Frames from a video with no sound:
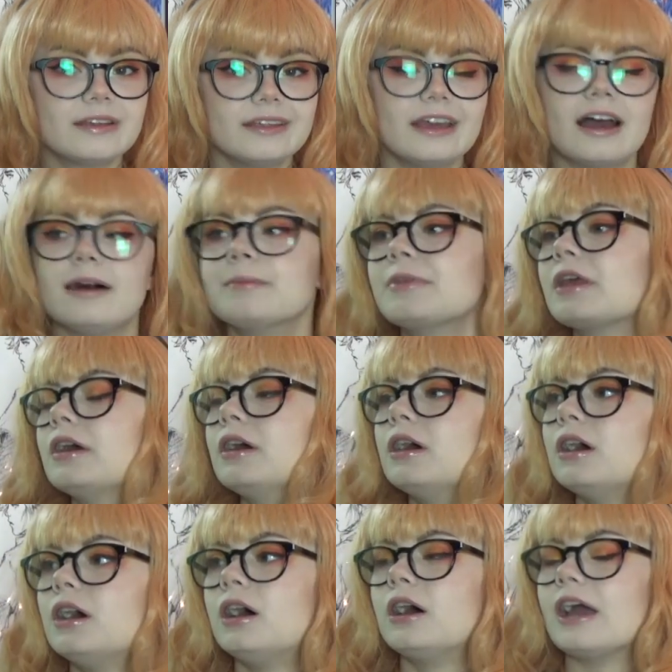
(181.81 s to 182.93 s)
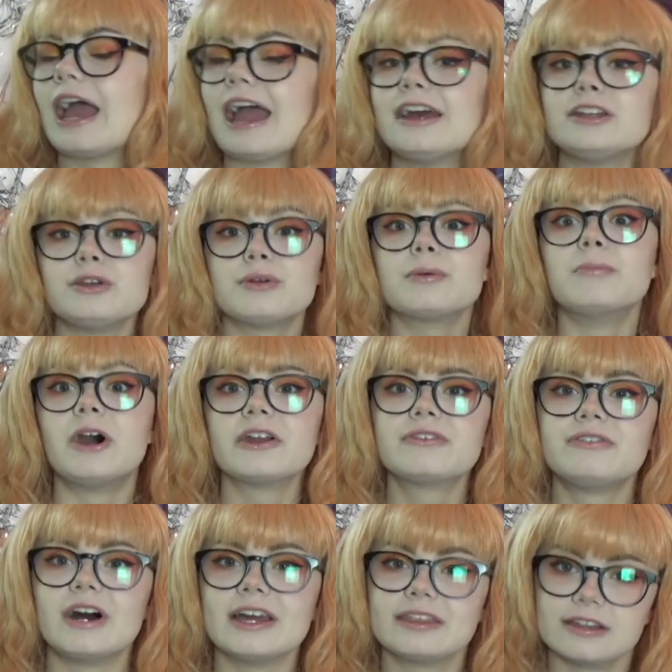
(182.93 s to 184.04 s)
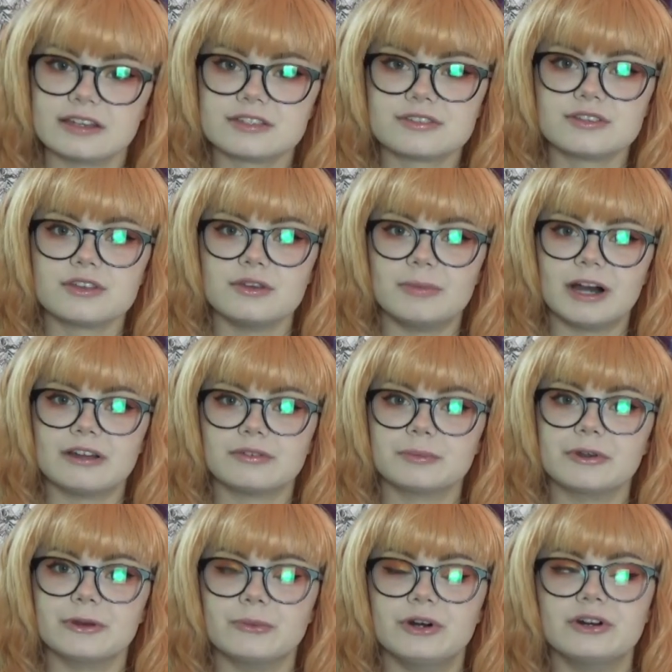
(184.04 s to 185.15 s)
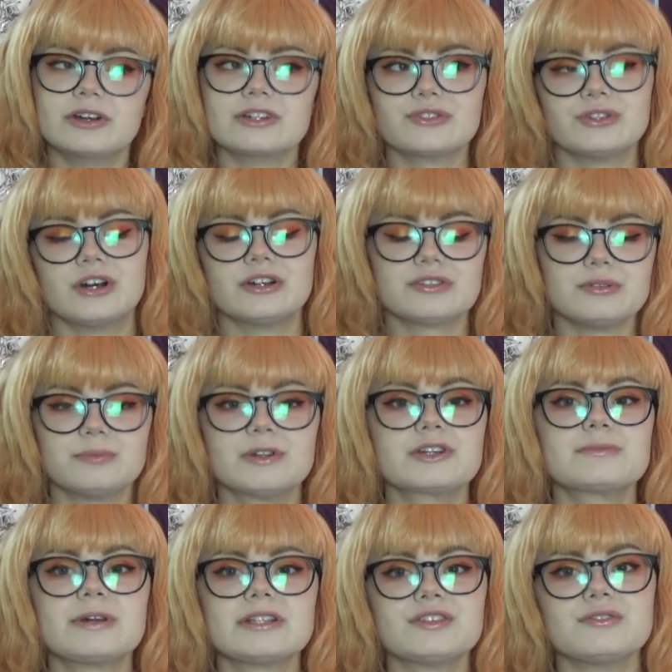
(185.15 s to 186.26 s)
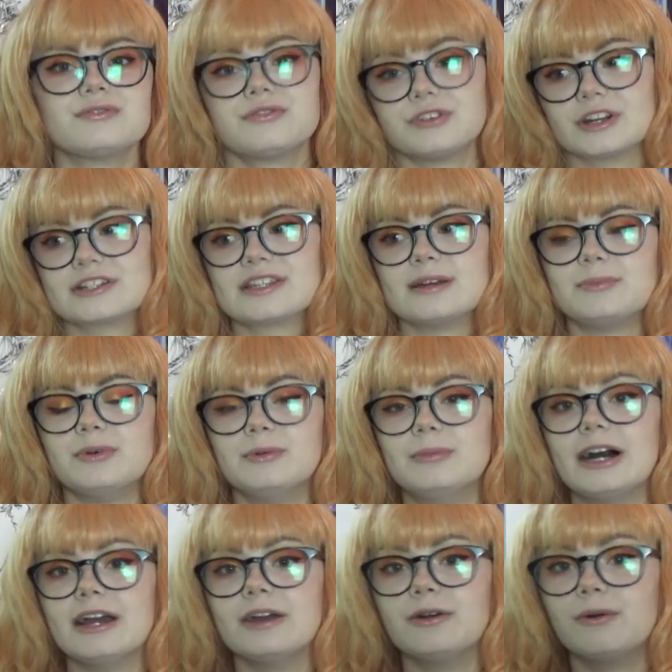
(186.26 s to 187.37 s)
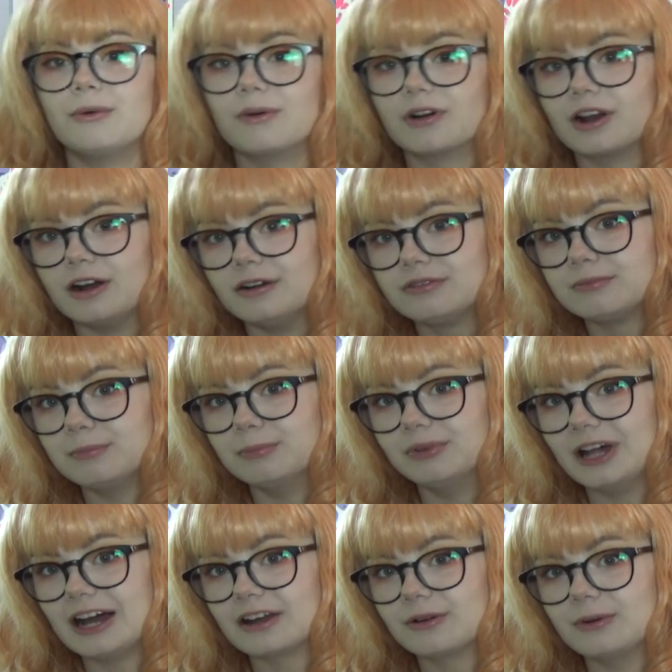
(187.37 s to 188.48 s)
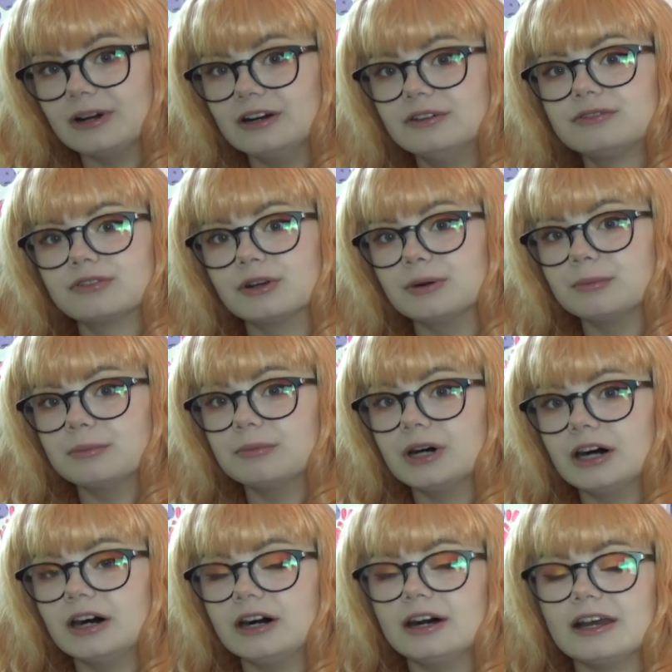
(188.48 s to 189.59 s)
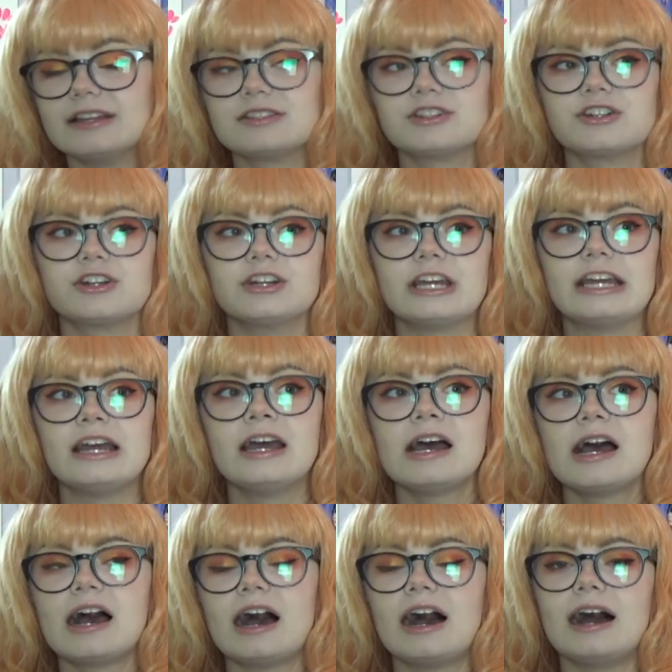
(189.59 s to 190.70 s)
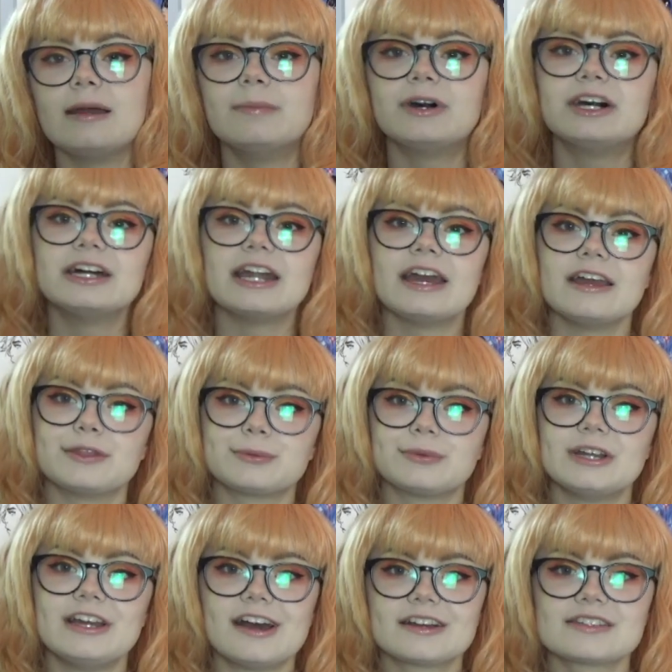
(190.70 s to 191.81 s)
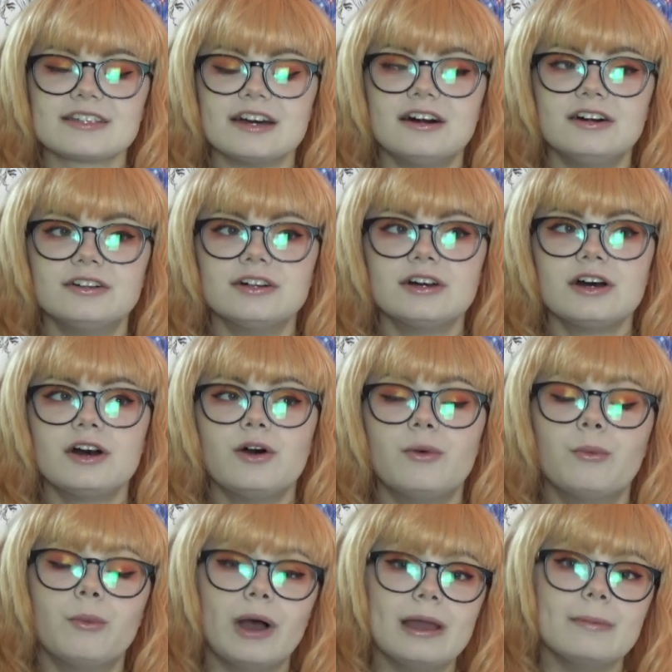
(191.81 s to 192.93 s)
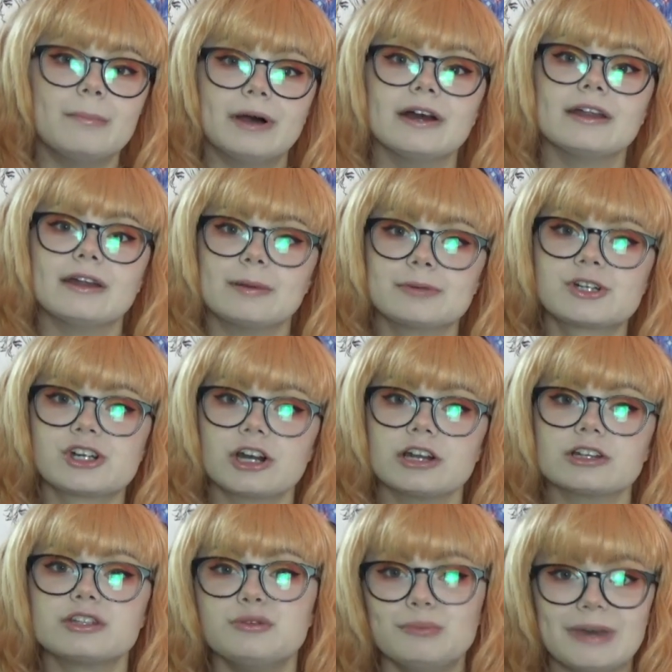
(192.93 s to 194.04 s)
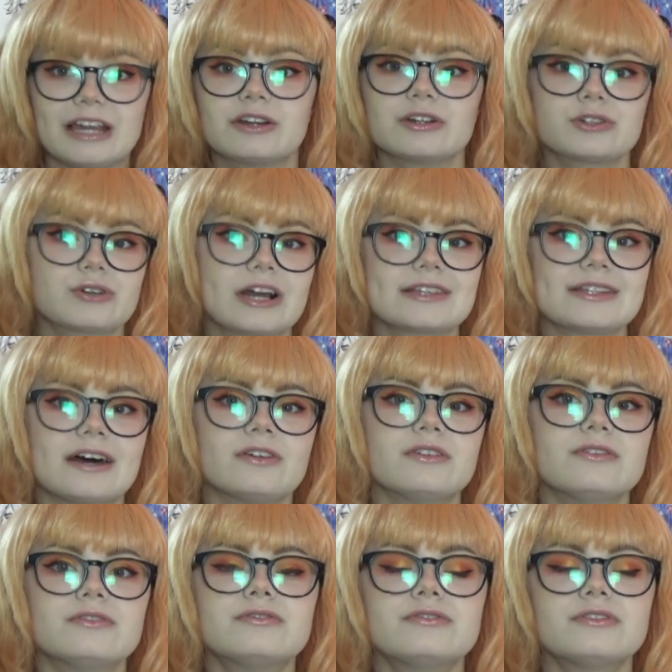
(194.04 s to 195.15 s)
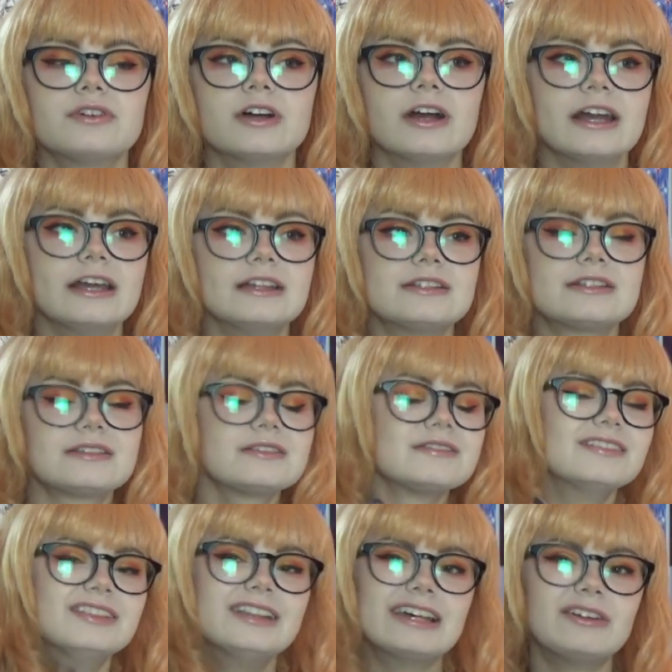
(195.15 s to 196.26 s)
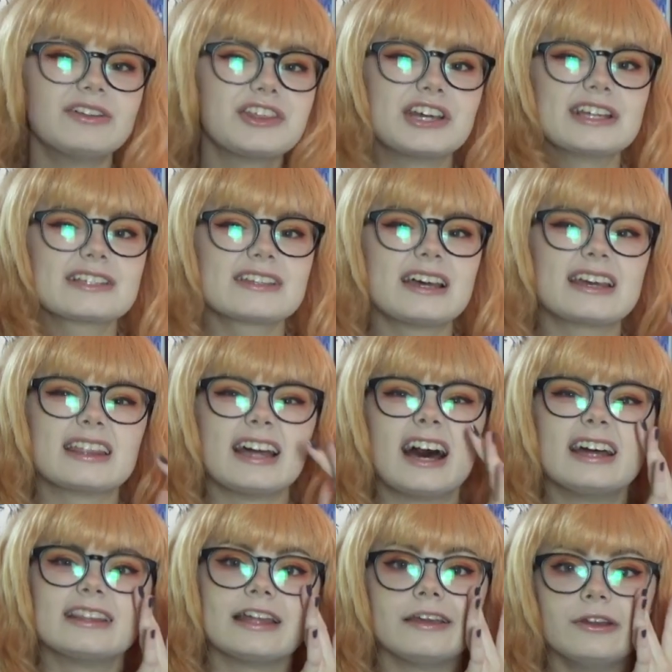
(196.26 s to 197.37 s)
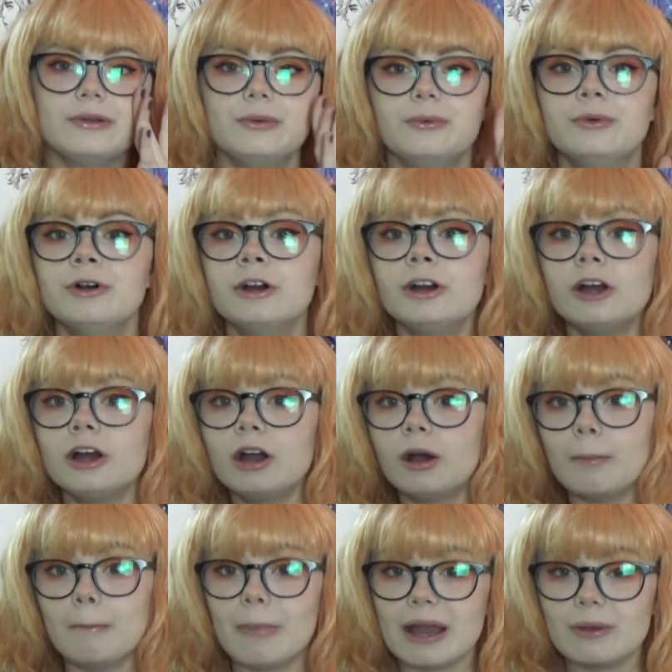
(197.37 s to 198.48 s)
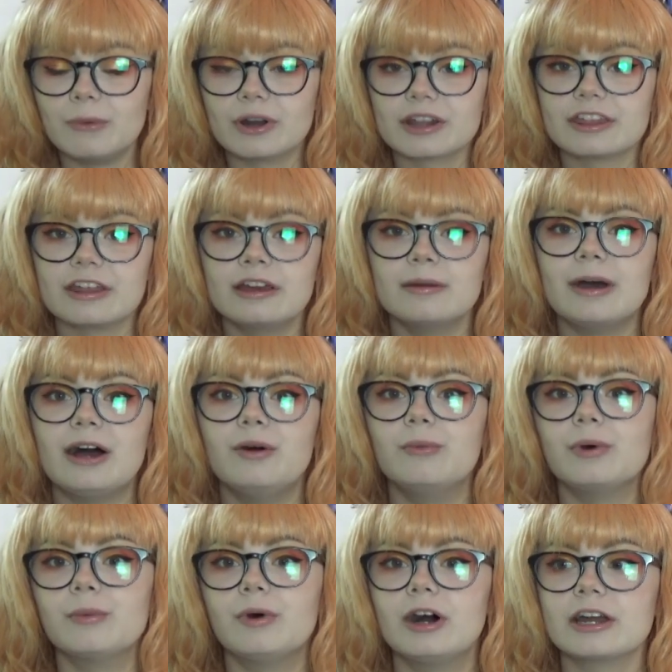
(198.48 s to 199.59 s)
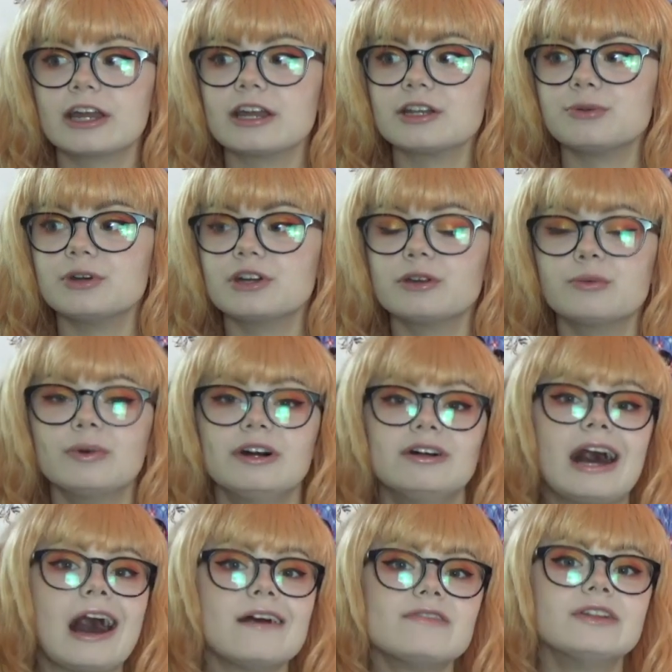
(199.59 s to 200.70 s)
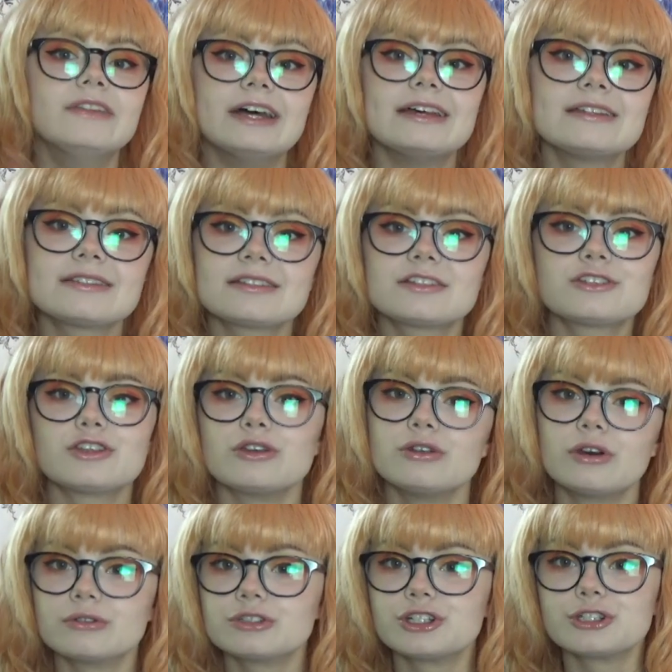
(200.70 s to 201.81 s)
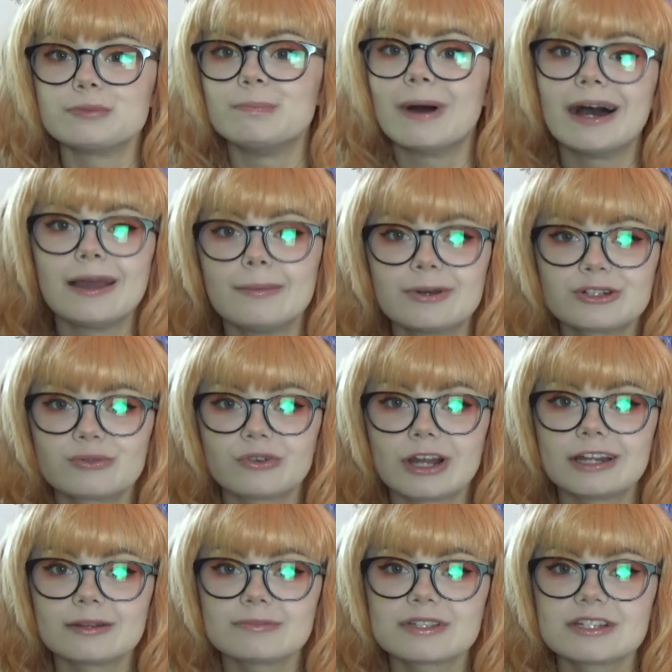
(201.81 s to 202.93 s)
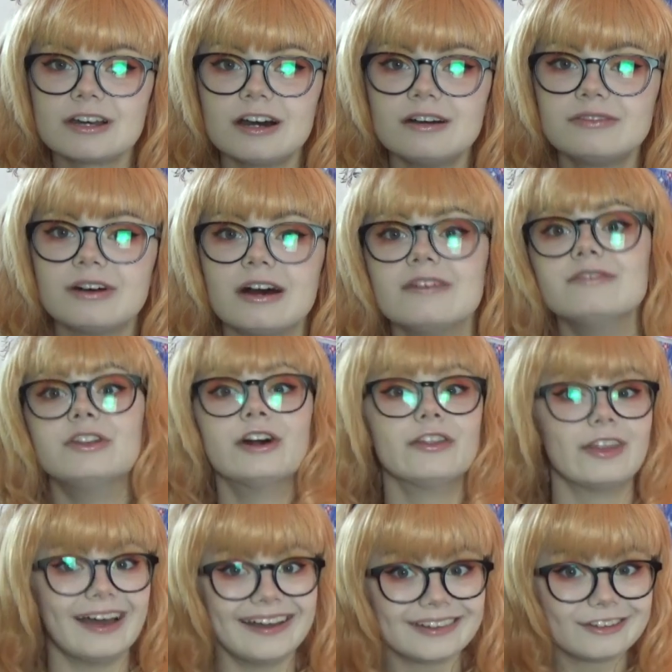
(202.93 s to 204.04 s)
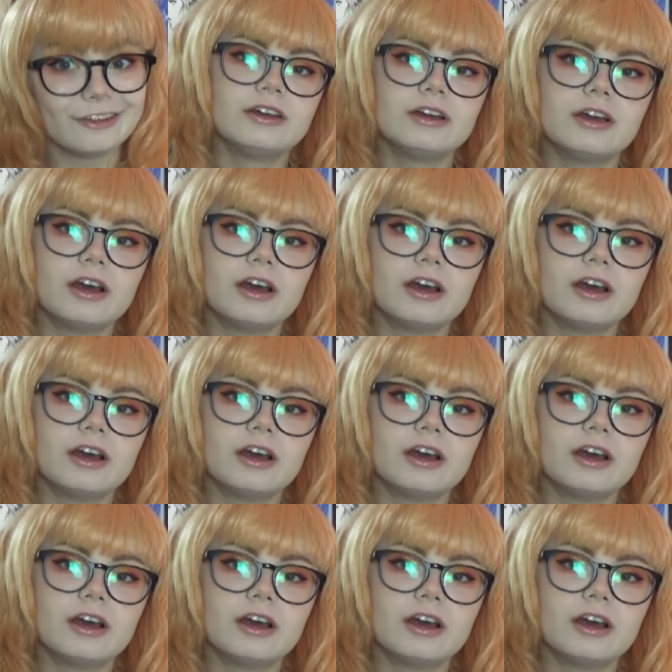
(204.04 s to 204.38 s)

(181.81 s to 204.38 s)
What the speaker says: Yeah. And you can modify things you buy from Goodwill because they're not super expensive. For example, my Aura black quill from Ace Attorney, I bought a 3XL white button-up shirt to make her dress out of. It's little things like that that you might want to think about when walking into a Goodwill. Have a list so you don't just buy a bunch of random stuff. I've done that too.